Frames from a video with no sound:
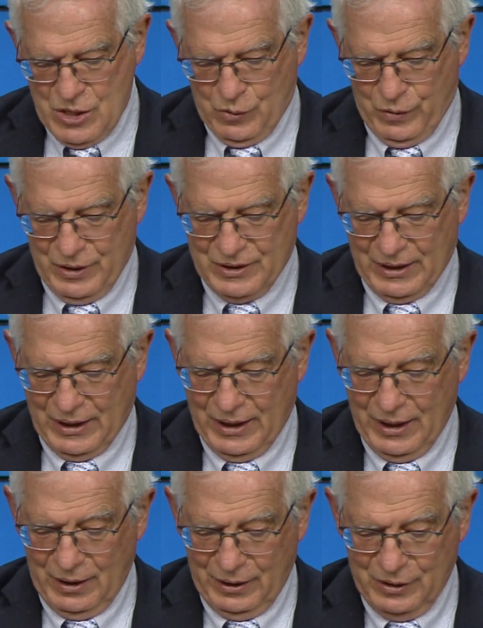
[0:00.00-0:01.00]
to the
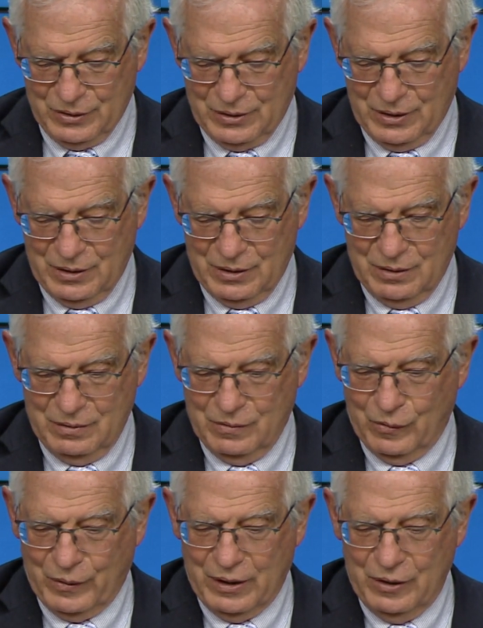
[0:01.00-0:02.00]
Sahel. As you
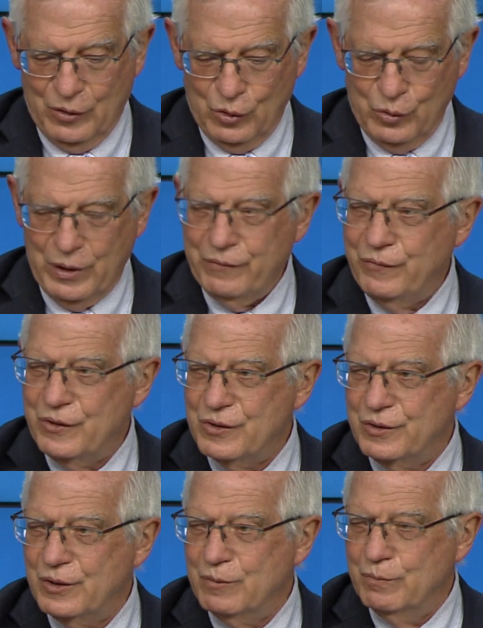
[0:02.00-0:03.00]
already know, I
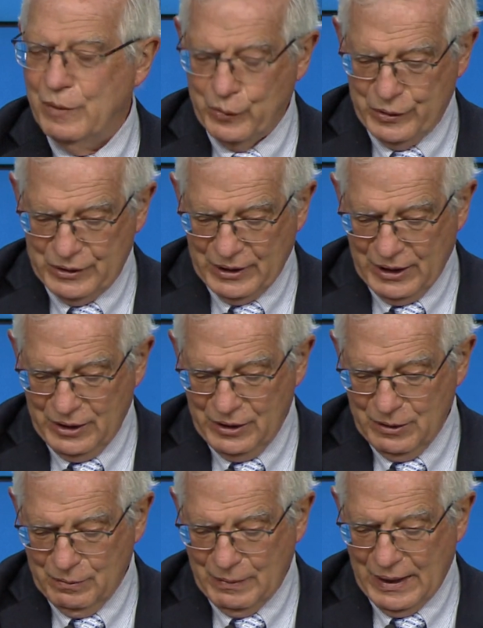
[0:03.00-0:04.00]
visited
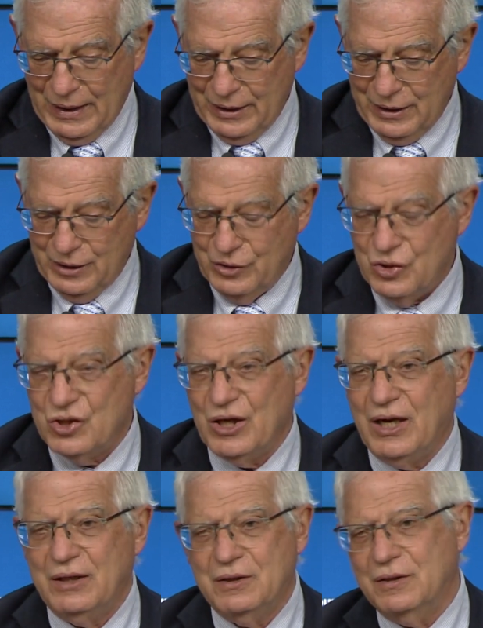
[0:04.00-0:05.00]
Mauritania, Mali, and Chad.